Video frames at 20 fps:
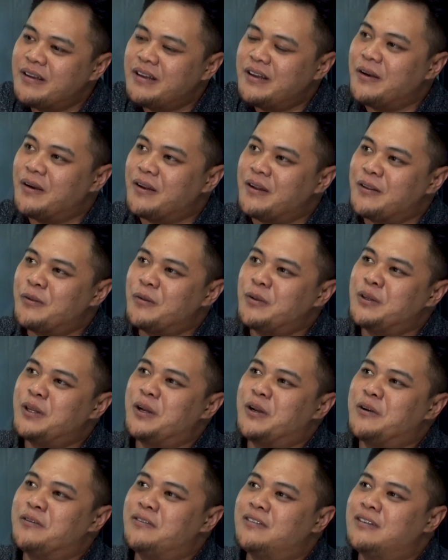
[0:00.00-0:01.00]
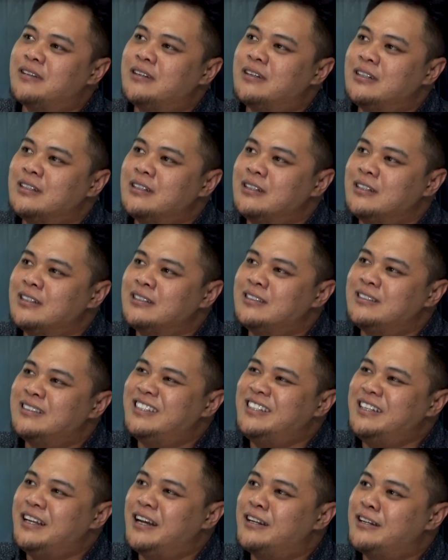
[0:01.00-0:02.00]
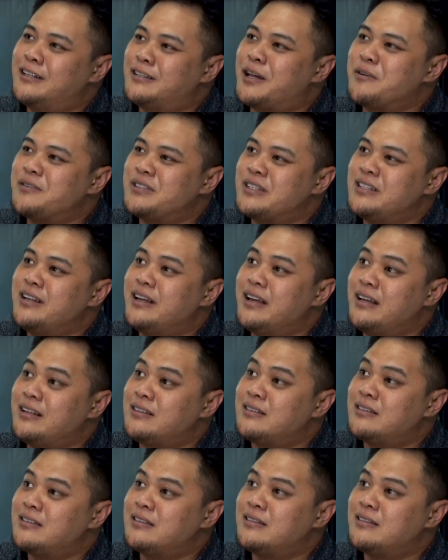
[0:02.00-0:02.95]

He got a total of 300,000 debts.